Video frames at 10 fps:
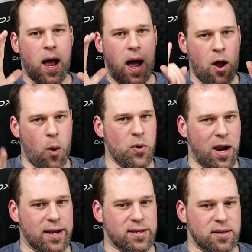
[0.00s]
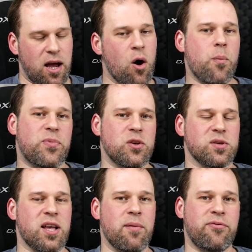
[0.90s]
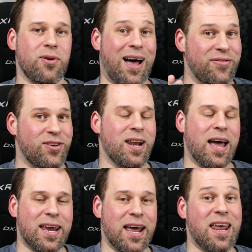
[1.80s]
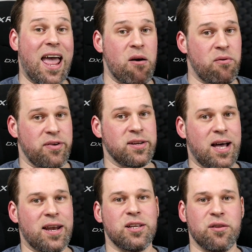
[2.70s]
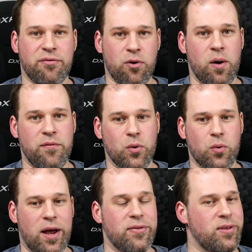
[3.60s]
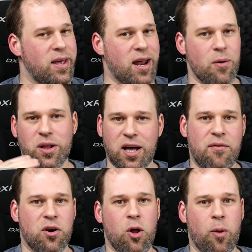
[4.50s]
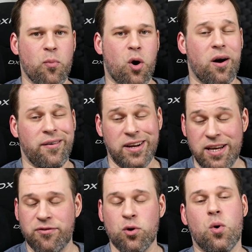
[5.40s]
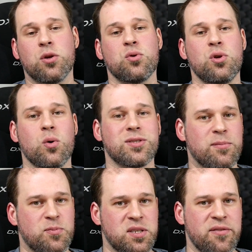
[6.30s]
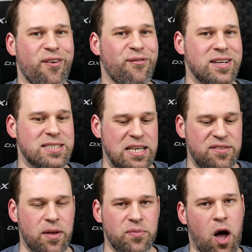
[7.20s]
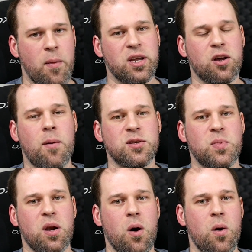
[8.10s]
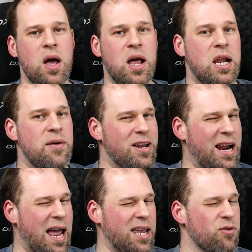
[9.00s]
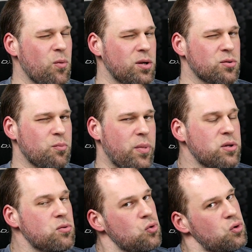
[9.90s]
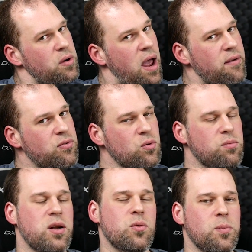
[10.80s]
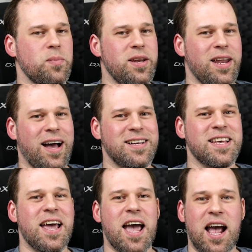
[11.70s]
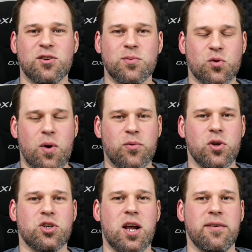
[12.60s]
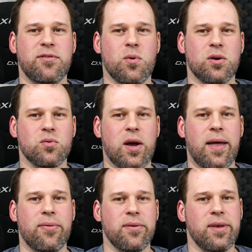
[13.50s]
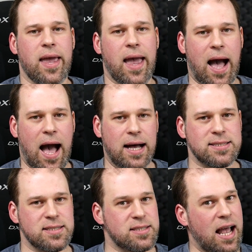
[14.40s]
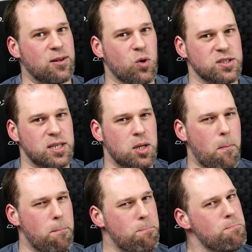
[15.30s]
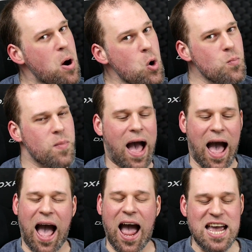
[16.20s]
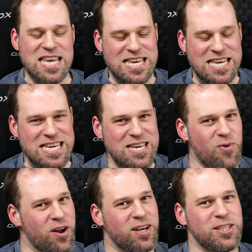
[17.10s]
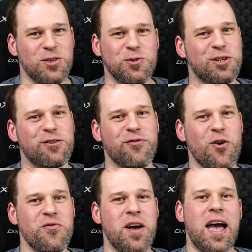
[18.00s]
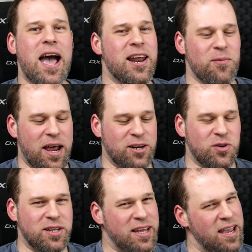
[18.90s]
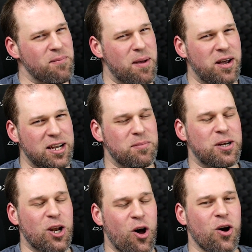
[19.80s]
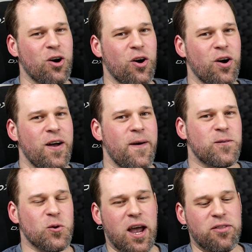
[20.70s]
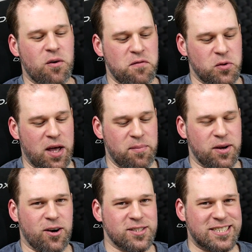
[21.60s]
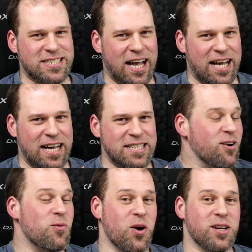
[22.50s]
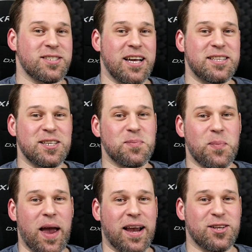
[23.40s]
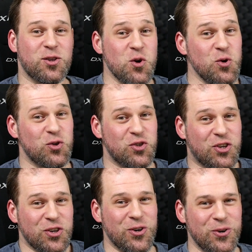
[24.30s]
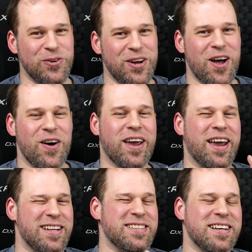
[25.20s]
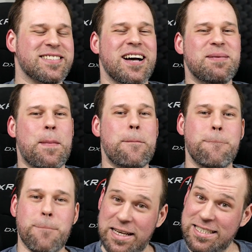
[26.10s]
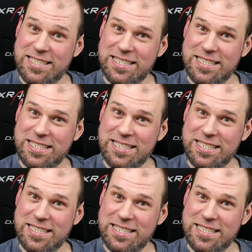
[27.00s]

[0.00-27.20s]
I hope you liked it. I hope this was helpful until I get everything done in the full review, and then I will cover a lot more. If you want to know some specific things, leave that down in the comments below. Leave it a like if you want to, but you don't have to, but it would be nice. And subscribe to the channel if you want to. And yeah, that was it. Boom. I wanna use this phone, and I will actually take maybe a little bit longer to get the review done, because I don't wanna send this back too soon. Okay, until next time, bye.